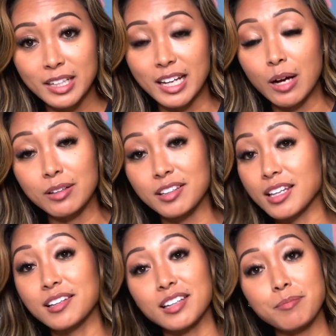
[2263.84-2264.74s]
And I would say
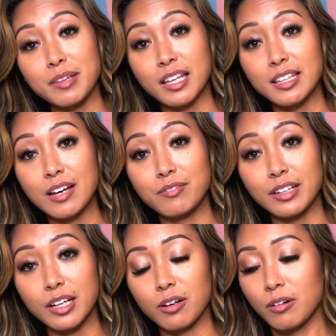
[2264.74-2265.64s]
the same thing in that
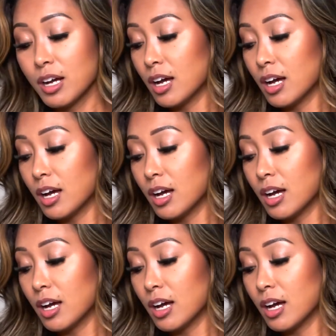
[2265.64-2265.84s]
video.